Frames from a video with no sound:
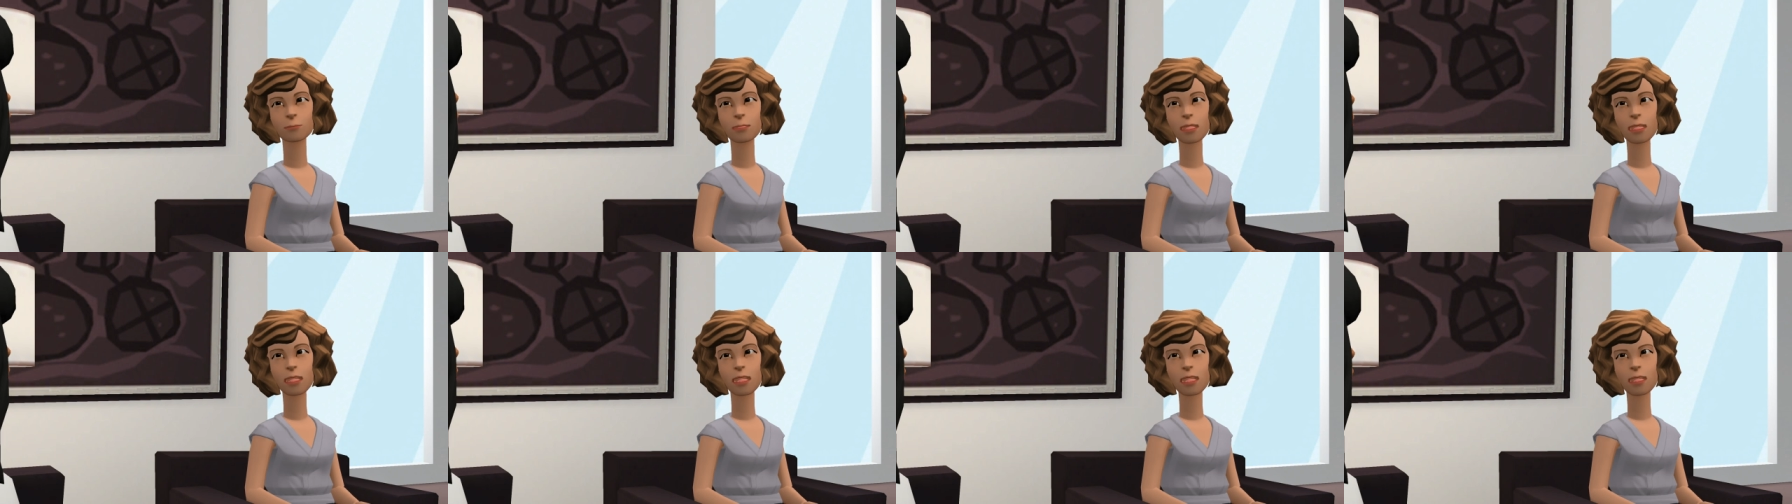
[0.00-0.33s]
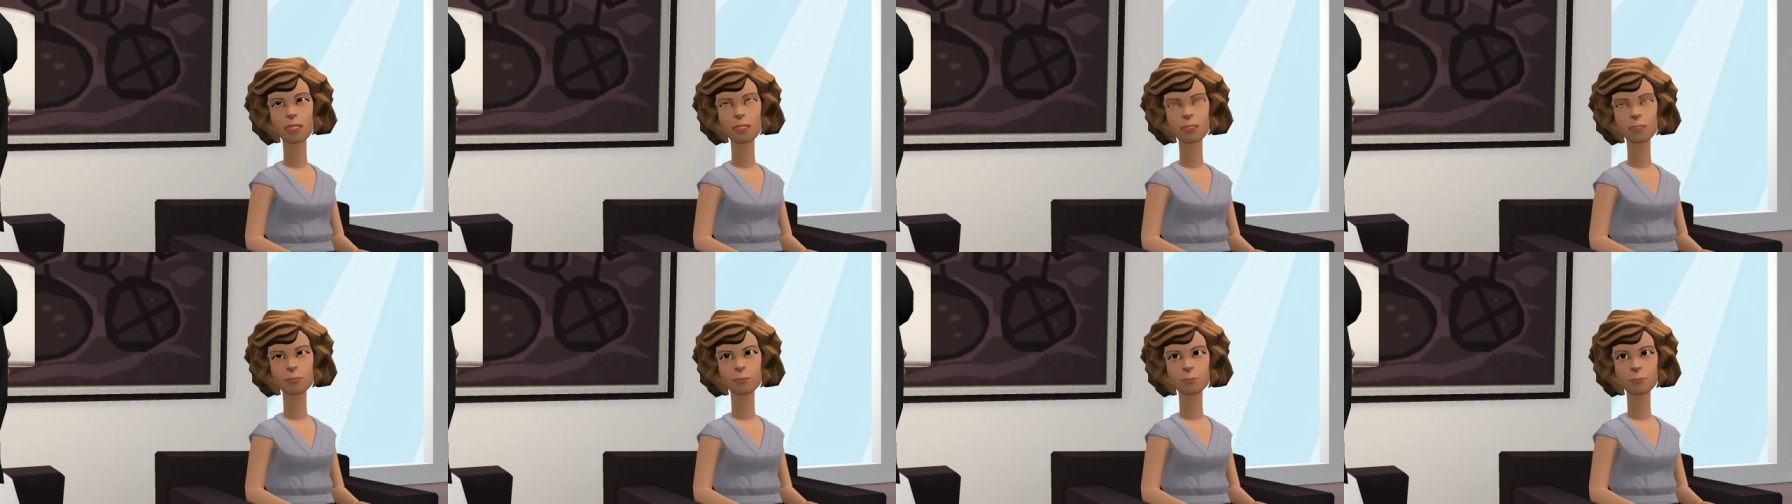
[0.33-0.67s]

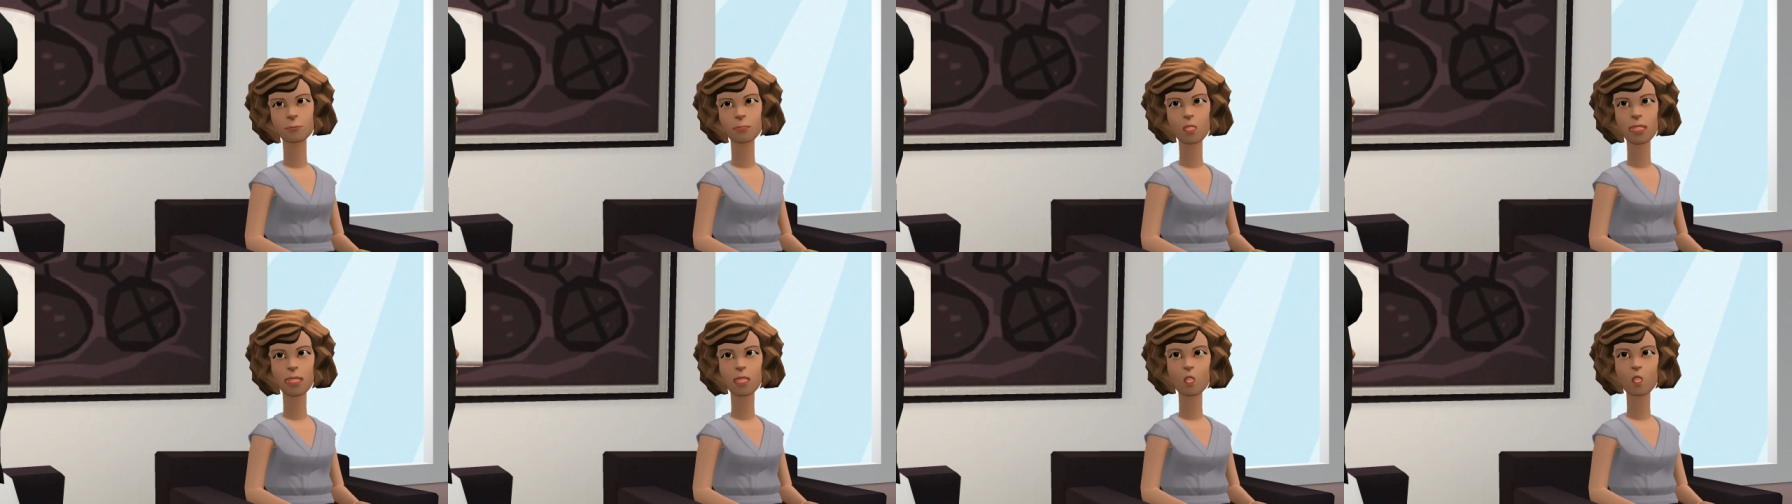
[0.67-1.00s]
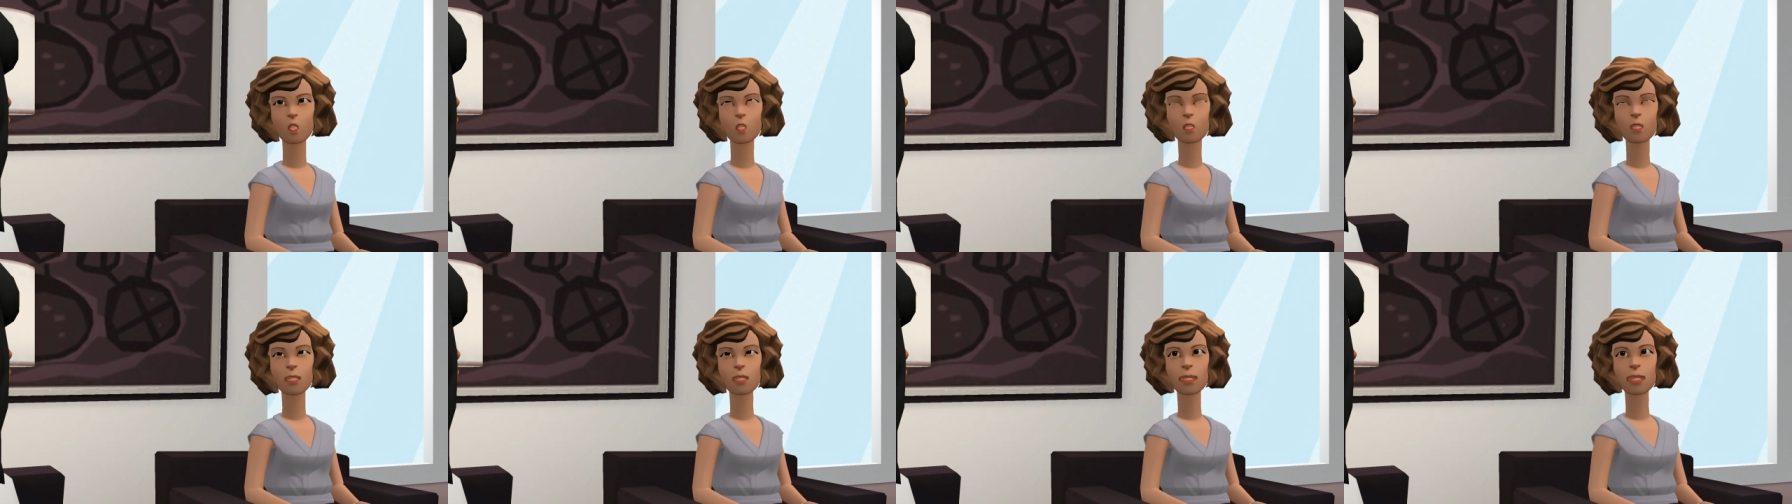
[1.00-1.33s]
Yes, we
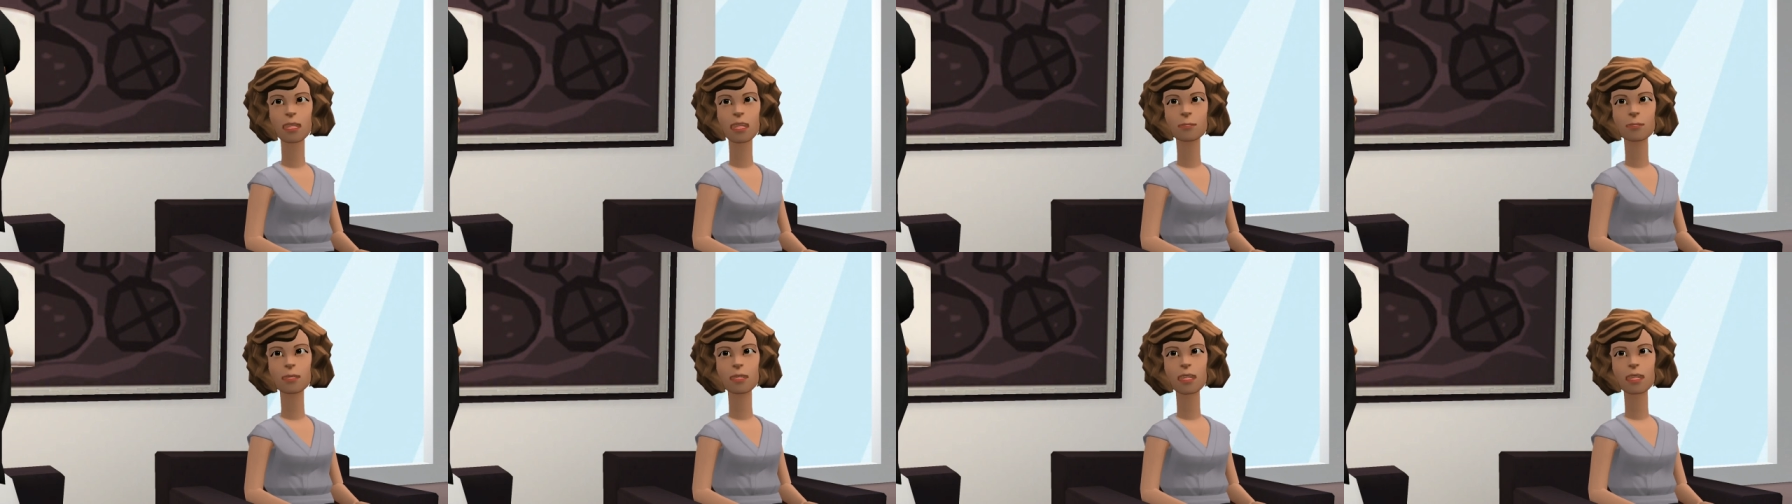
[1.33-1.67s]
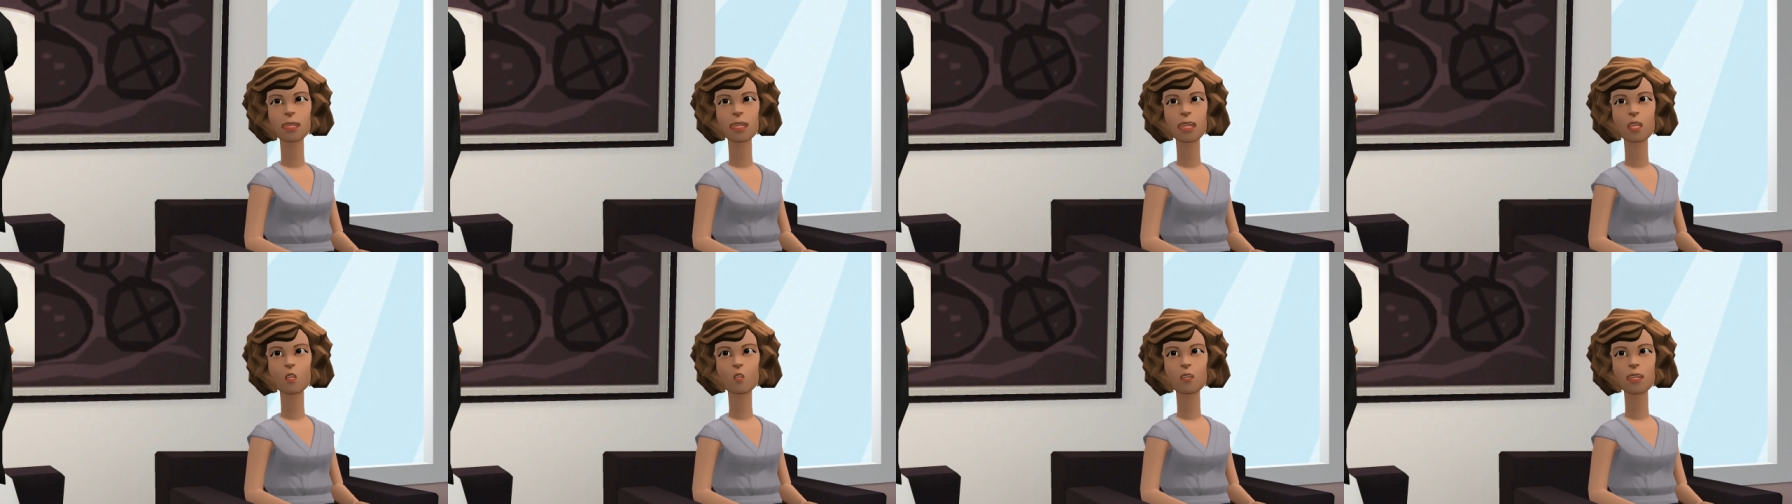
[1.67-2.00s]
all need
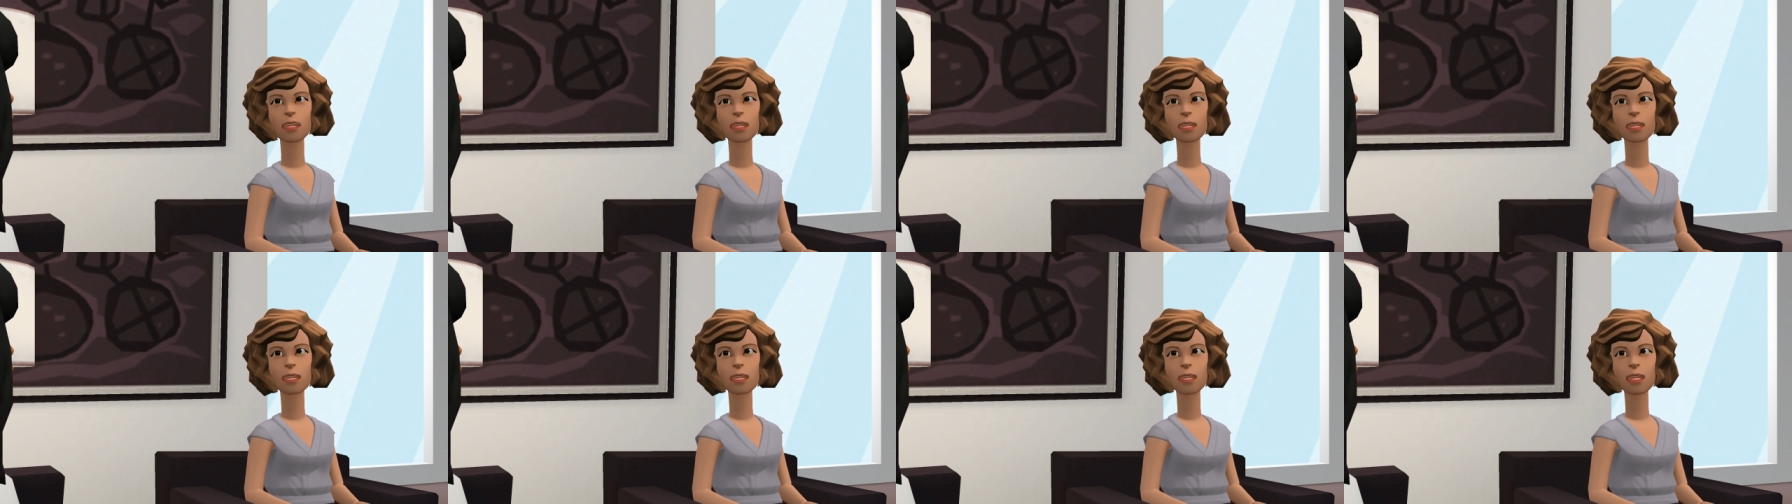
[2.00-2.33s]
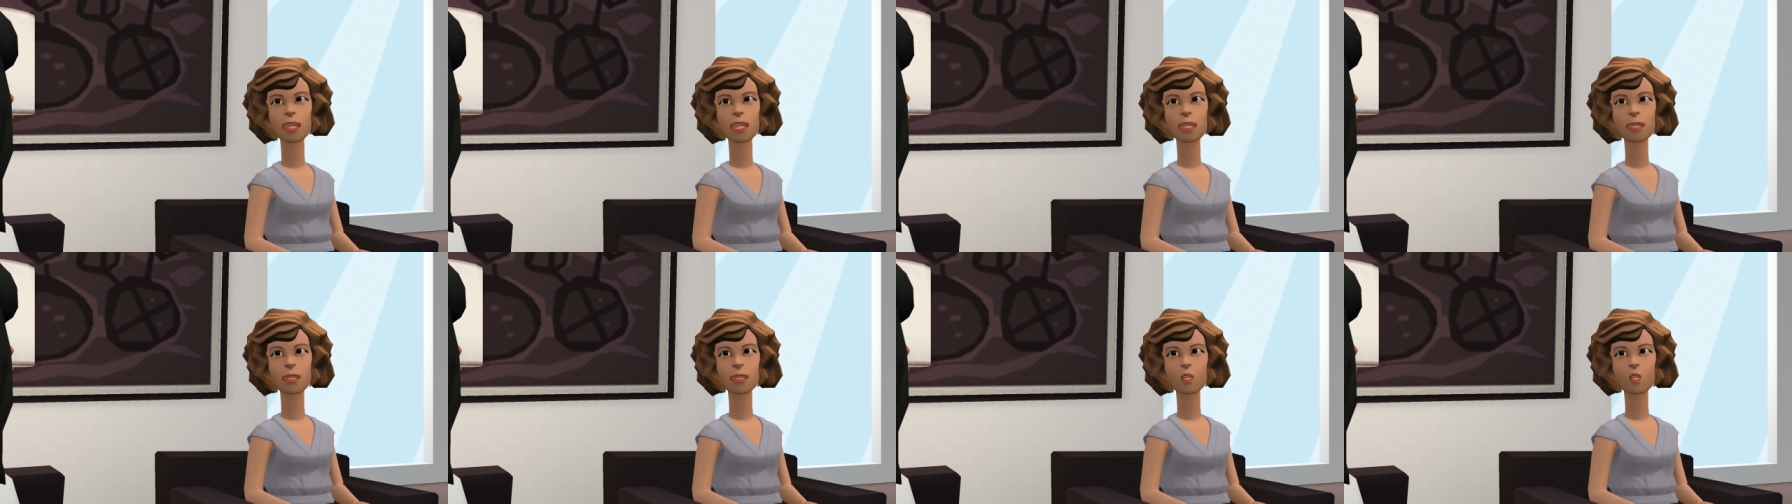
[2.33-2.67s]
money to function
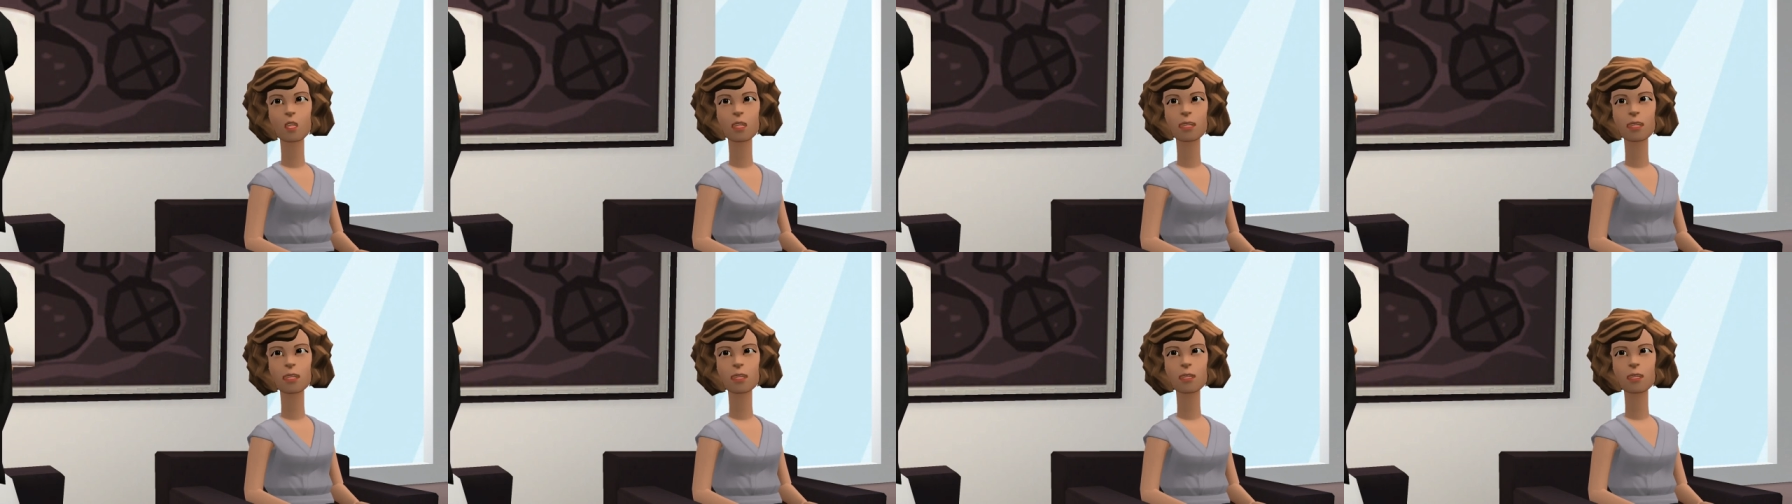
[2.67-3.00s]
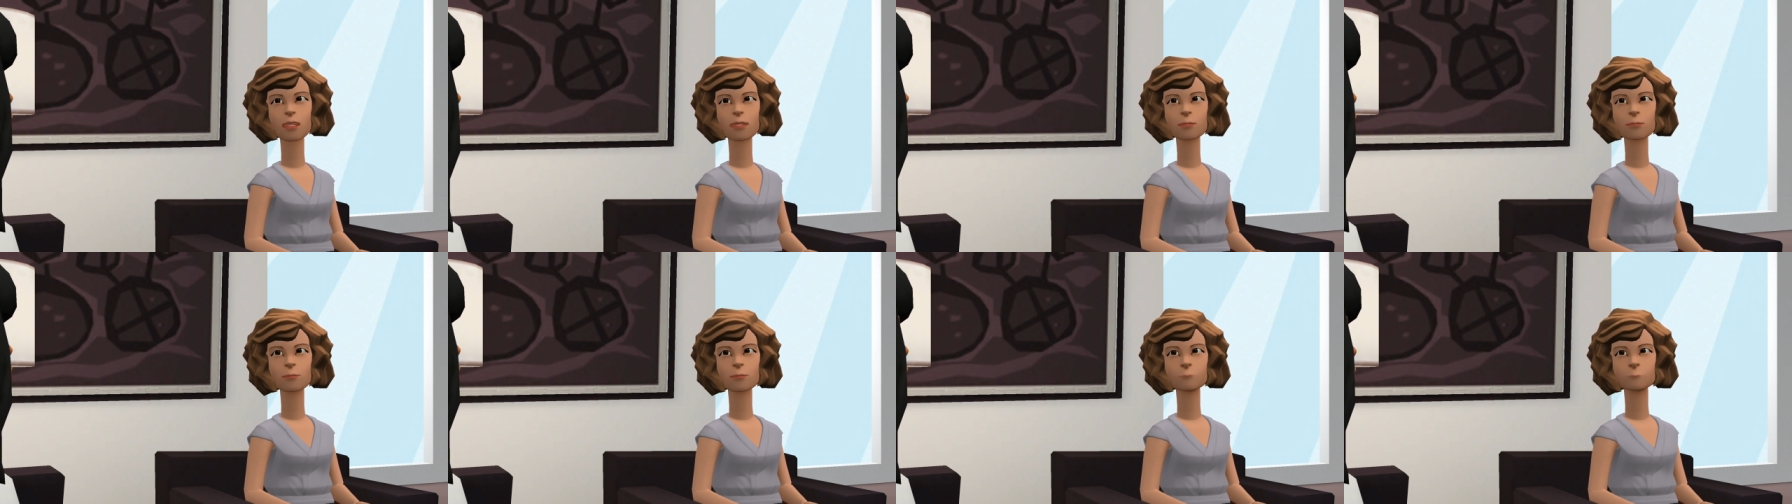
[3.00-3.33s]
in this
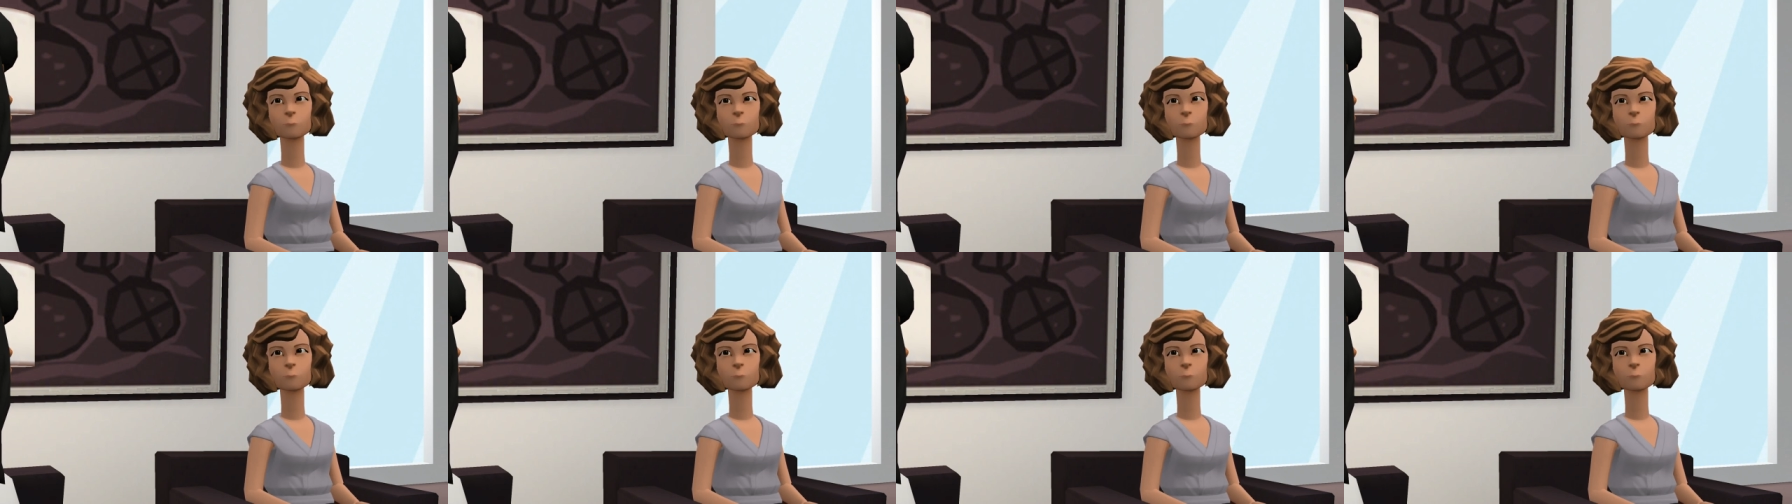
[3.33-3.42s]
world,